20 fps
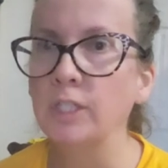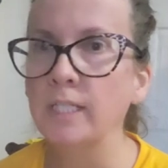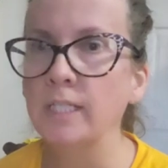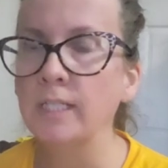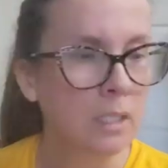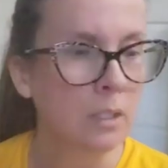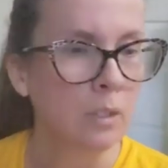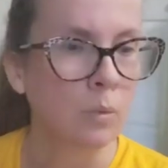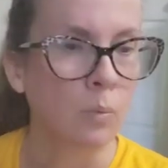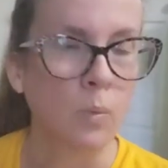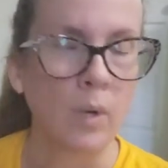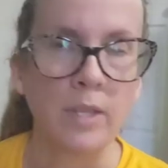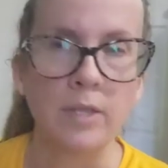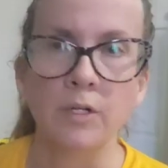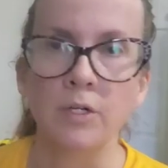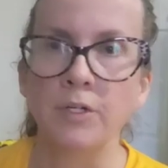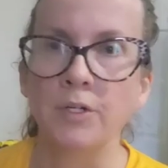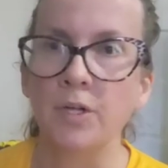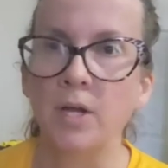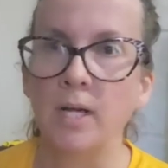it,
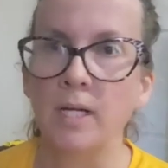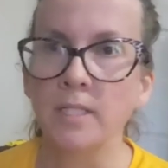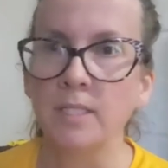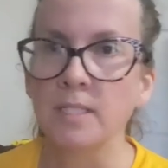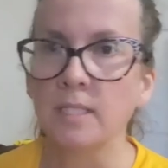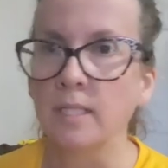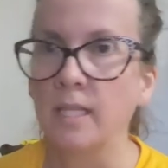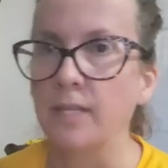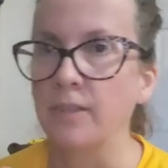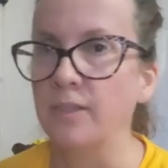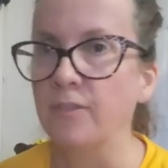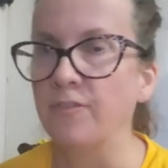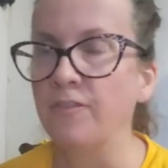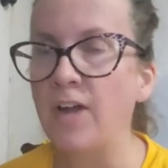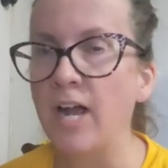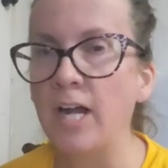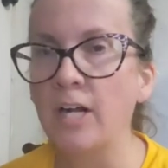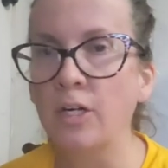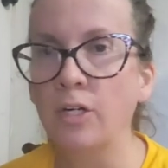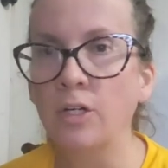whether or not to let the
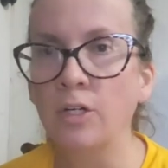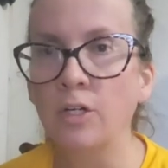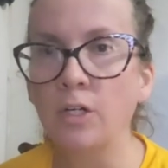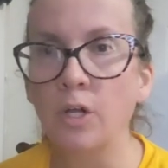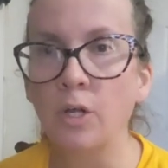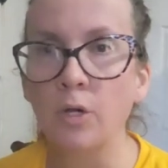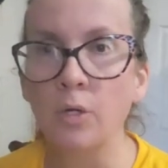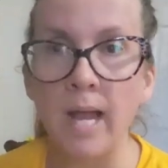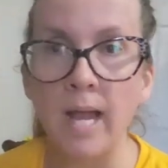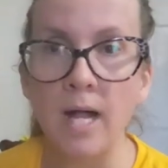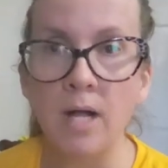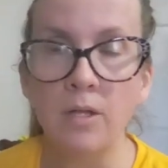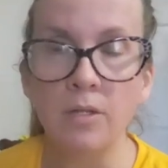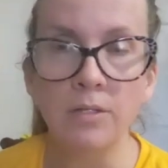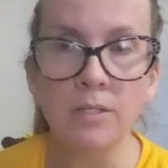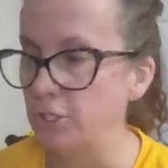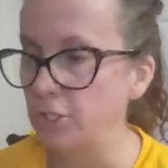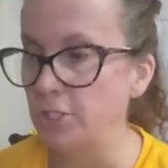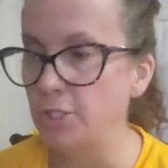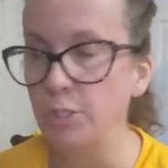fire go
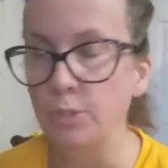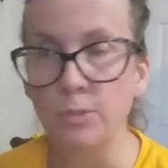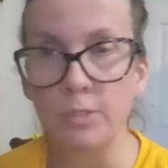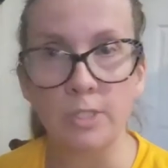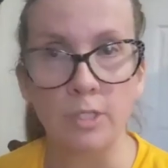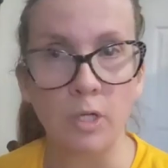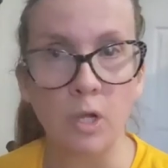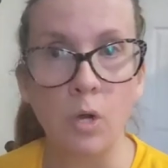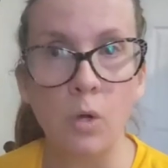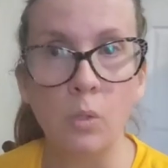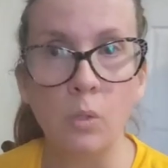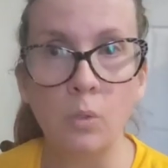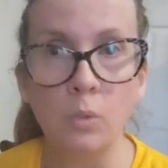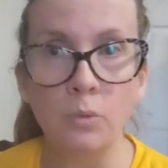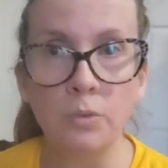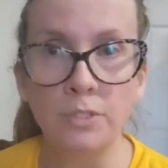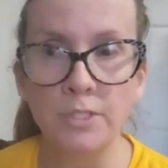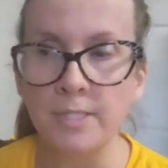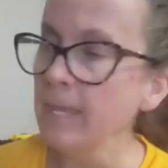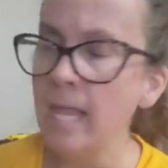out, just use the
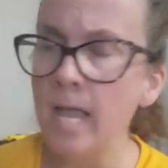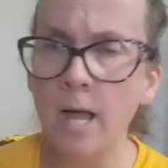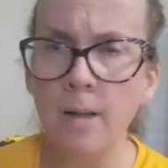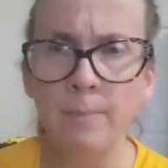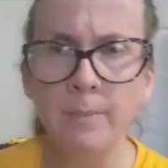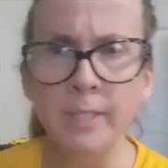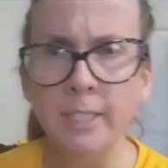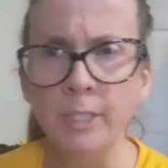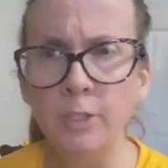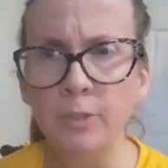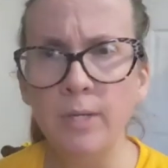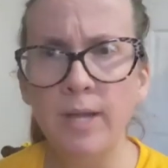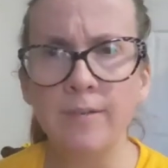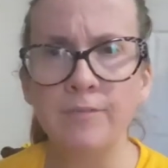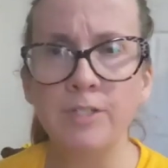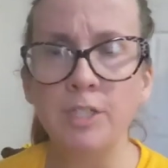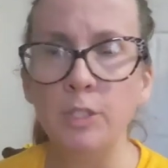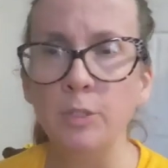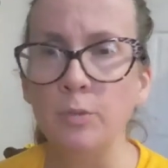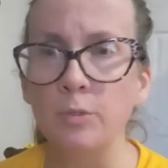coals, how many you have
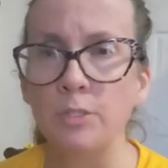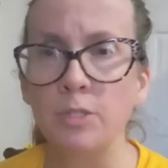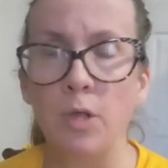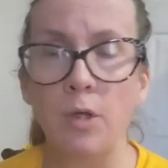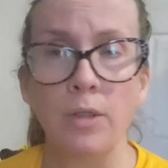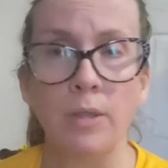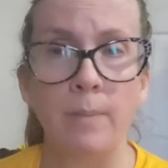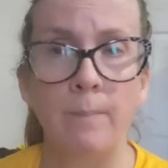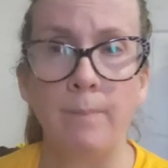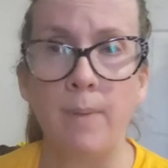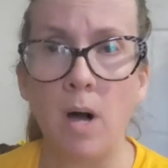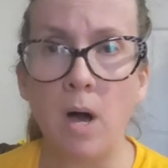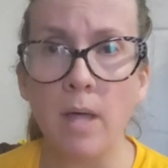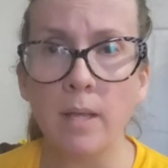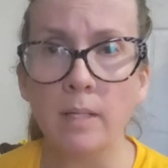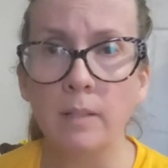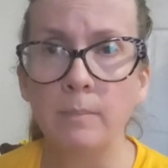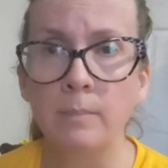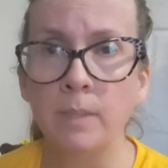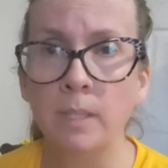to use on the
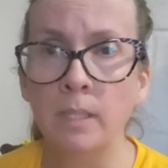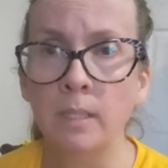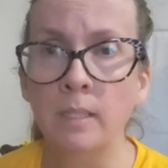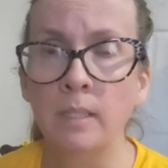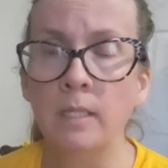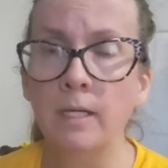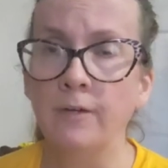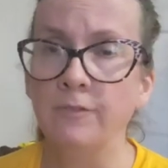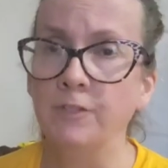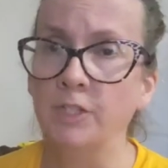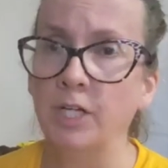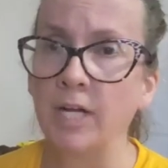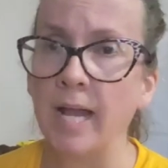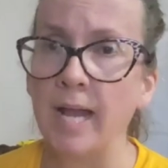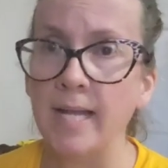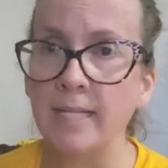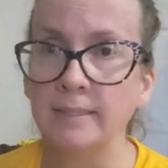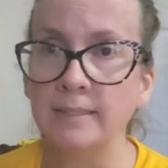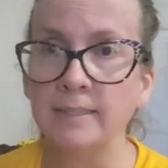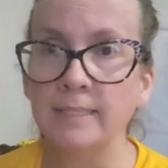bottom of your
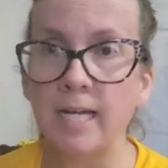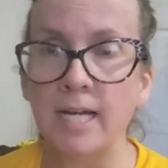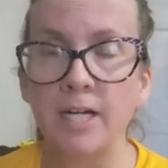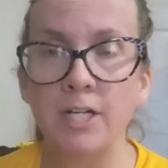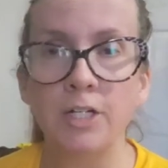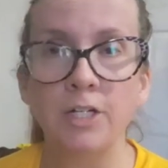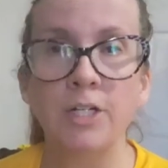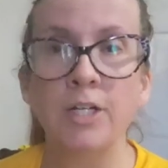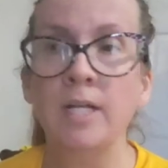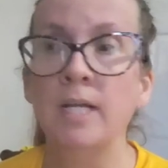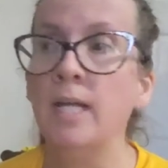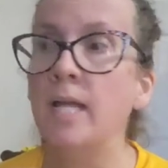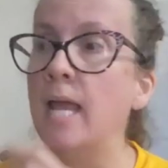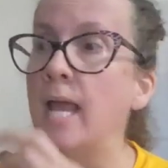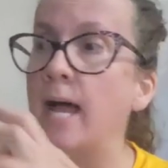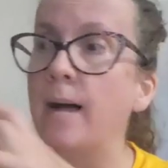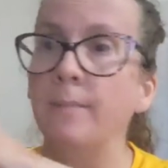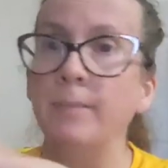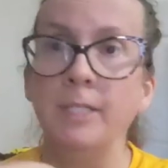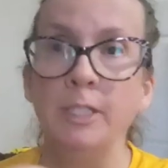cast iron,
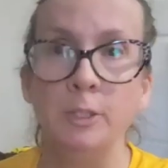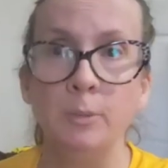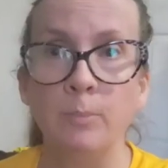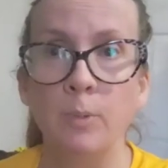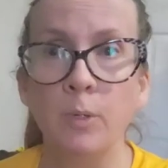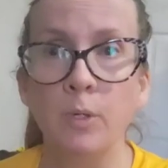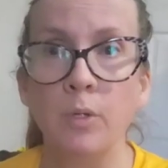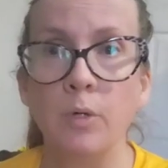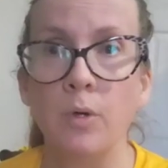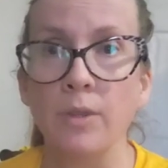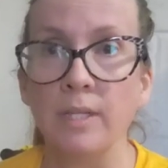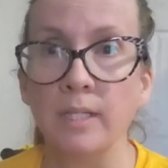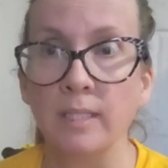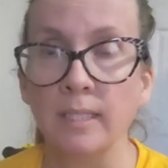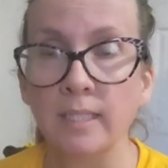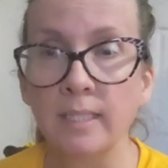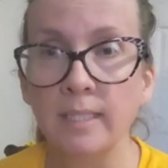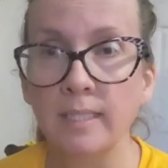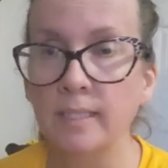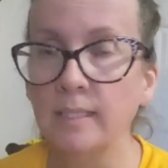how many you put on the
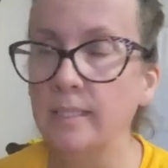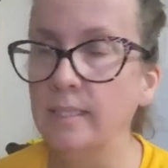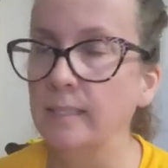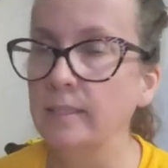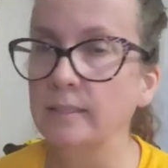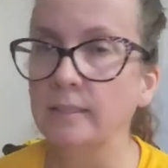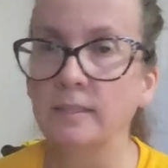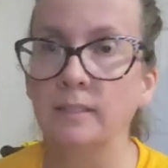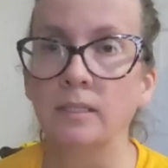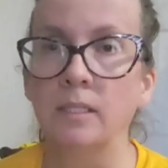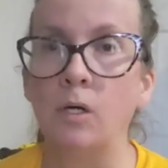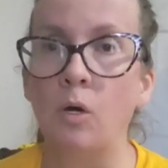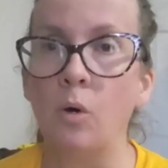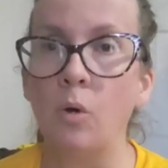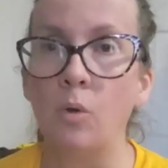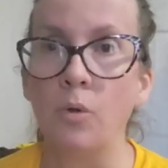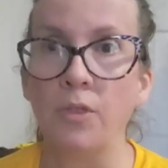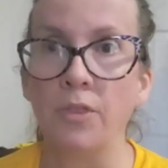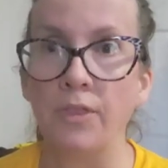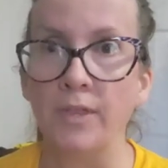lid. It's a
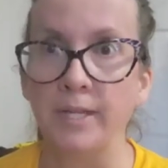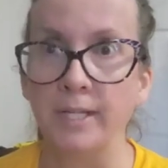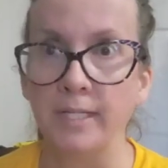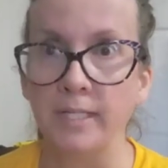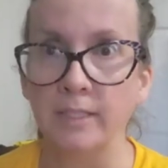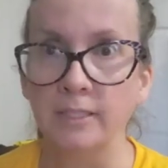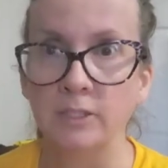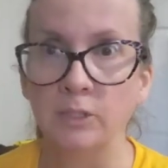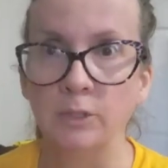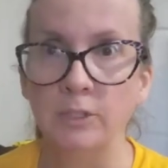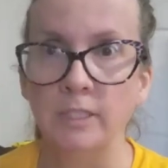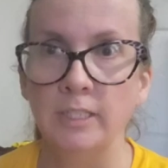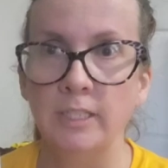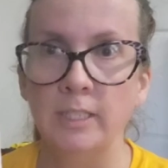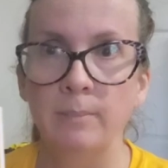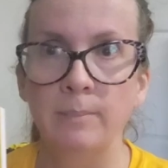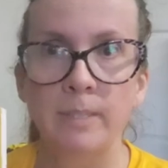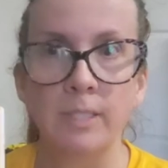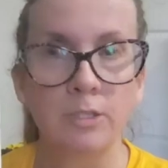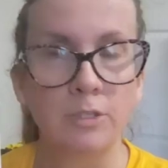whole thing, so you
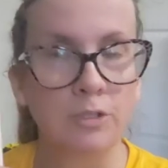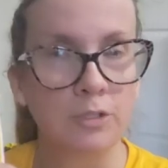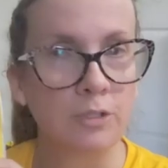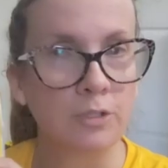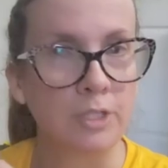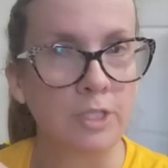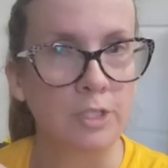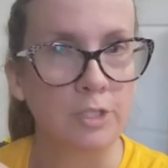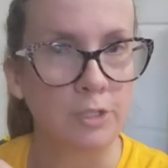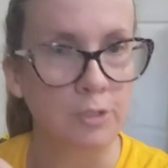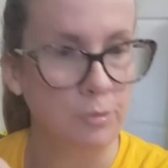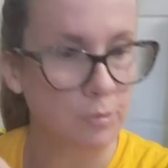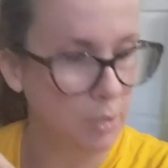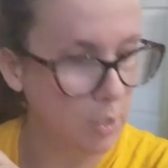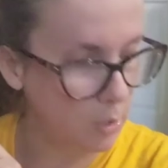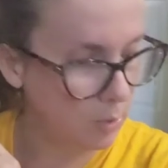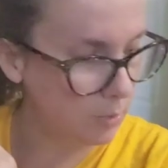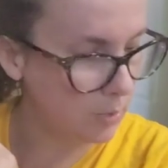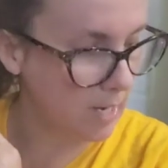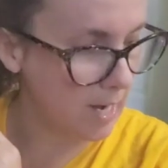need to make sure that you
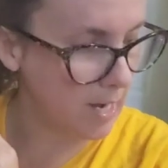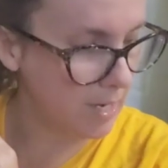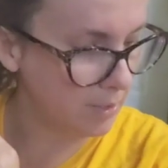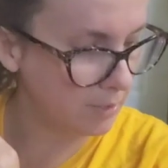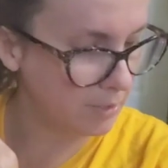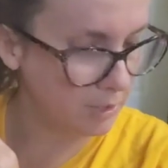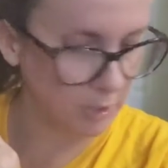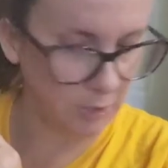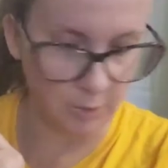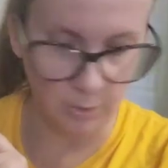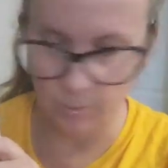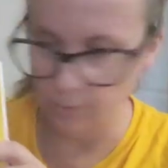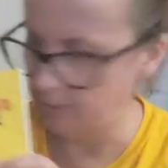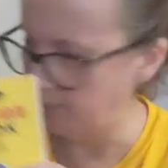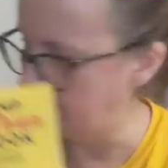know how to use